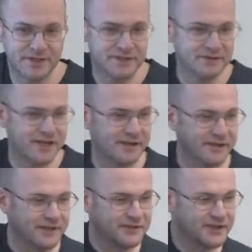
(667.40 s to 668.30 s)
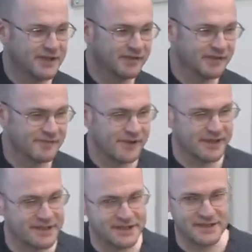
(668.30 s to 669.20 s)
do that. The engineering of that
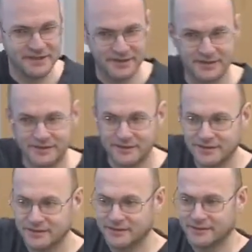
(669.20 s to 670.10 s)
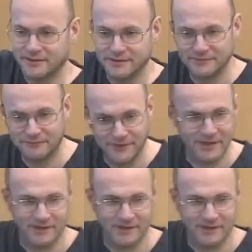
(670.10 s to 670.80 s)
is very,